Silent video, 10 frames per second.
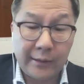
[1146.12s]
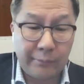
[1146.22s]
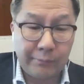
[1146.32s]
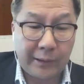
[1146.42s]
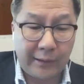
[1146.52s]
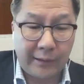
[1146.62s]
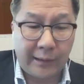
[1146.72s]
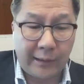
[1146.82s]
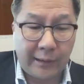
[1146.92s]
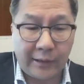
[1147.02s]
But
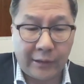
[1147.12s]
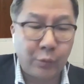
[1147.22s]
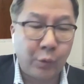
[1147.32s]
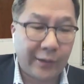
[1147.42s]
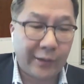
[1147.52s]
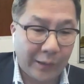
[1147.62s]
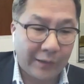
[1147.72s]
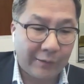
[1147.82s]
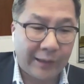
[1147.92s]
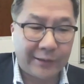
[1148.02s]
it could work the other way, right?